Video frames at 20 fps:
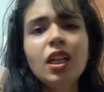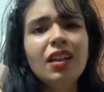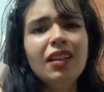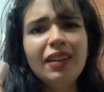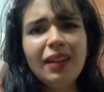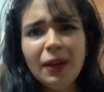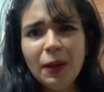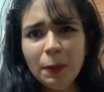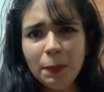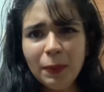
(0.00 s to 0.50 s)

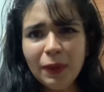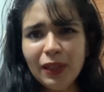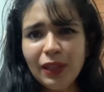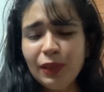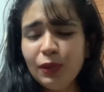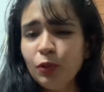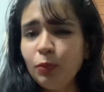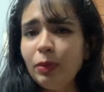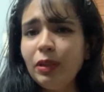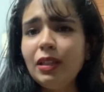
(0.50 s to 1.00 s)
did appeal
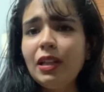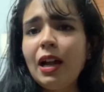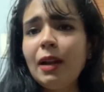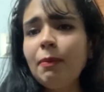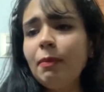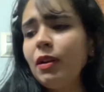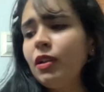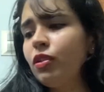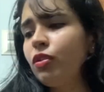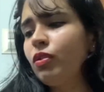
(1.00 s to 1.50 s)
to me
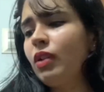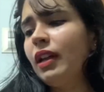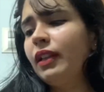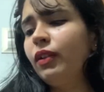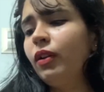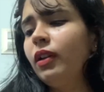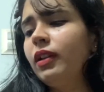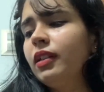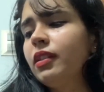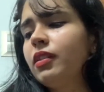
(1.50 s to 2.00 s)
that much, so I
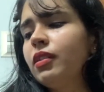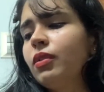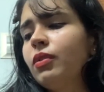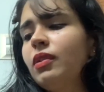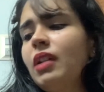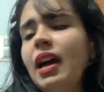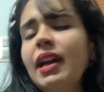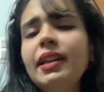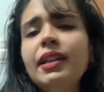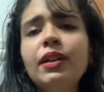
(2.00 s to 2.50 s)
thought it's a good
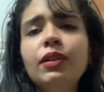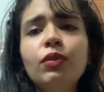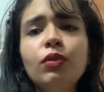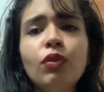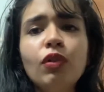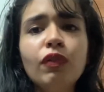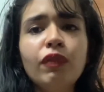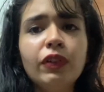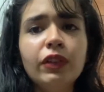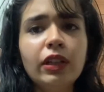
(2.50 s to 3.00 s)
idea to
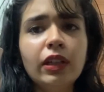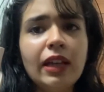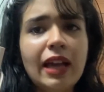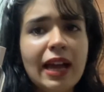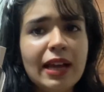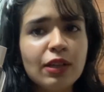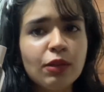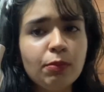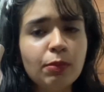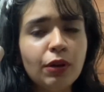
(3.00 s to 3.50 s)
go for the
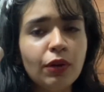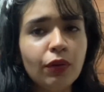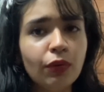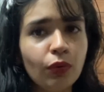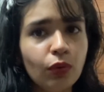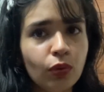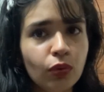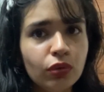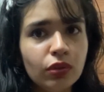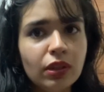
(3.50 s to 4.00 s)
Cashmere
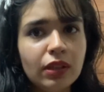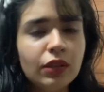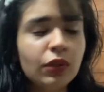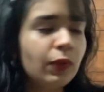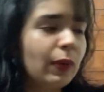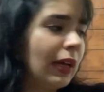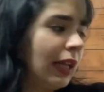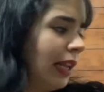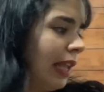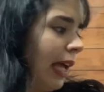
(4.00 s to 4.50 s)
Rose as
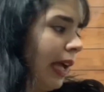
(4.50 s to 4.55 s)
well.